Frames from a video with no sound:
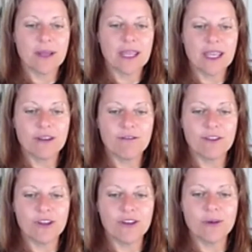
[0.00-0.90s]
if
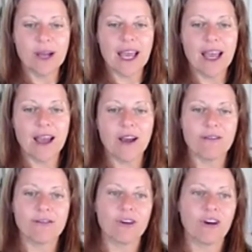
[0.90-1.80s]
you
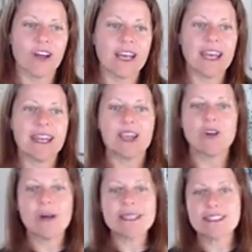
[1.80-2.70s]
have got any
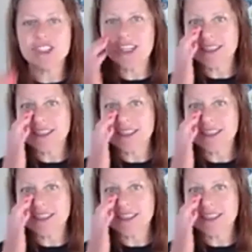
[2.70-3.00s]
questions